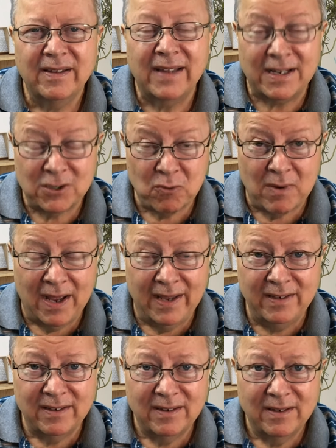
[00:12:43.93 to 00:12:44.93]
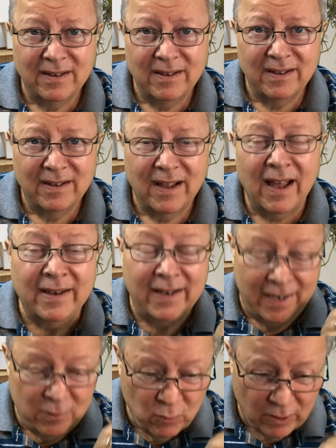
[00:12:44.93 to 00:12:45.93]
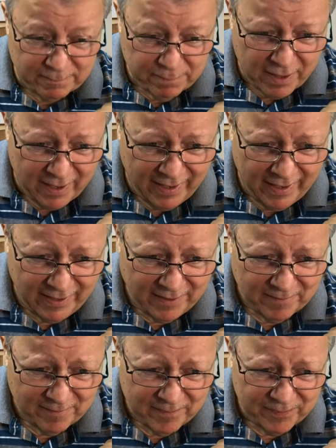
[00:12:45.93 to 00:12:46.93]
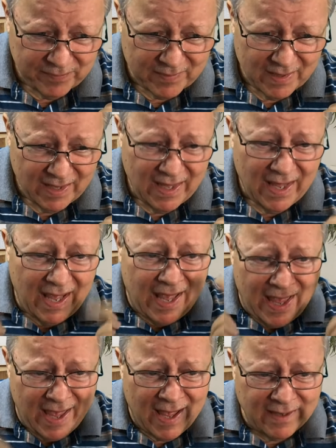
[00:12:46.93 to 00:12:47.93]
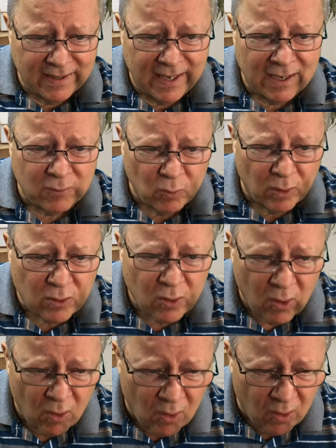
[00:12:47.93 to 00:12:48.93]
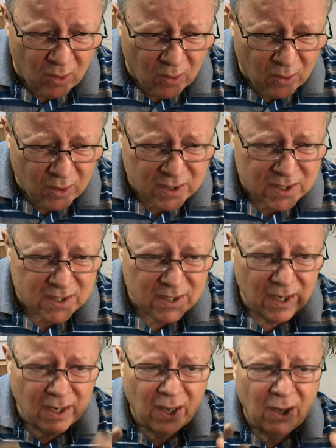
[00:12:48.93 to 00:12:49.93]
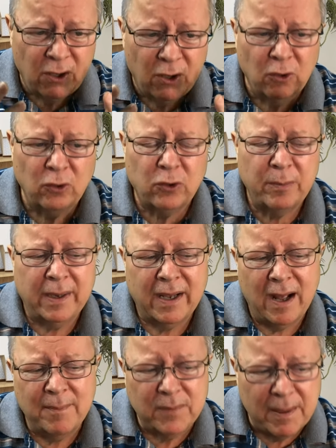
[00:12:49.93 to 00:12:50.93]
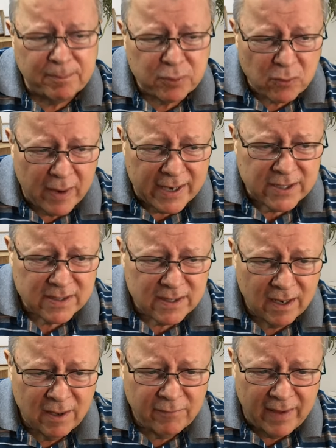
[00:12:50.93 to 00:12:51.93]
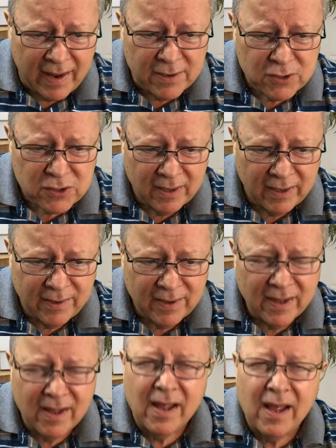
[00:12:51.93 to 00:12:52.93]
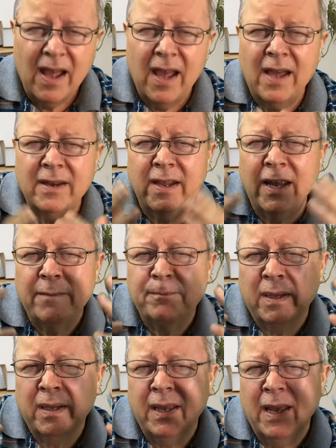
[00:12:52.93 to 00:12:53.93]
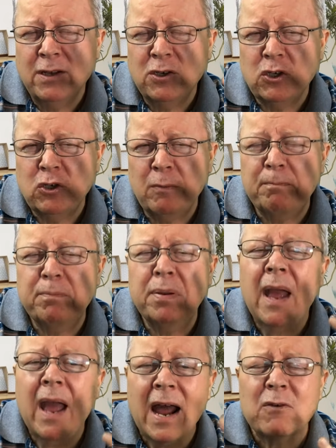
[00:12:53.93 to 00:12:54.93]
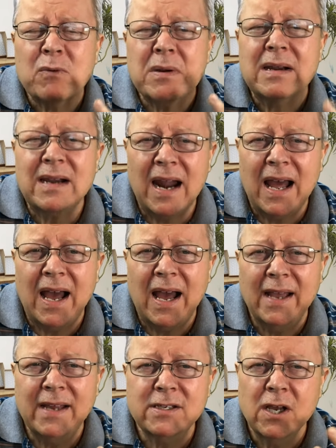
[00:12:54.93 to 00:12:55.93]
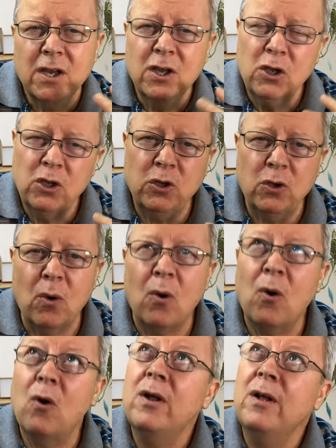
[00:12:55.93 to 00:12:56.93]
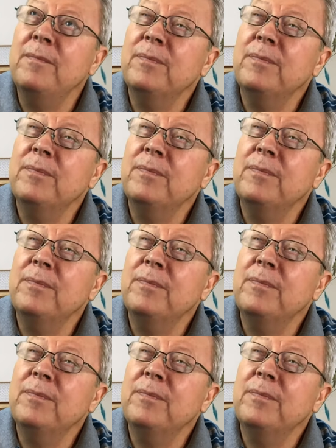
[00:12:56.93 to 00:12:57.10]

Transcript: That's right, an inward pain. And it will cause you to become depressed eventually, and it begins to paralyze your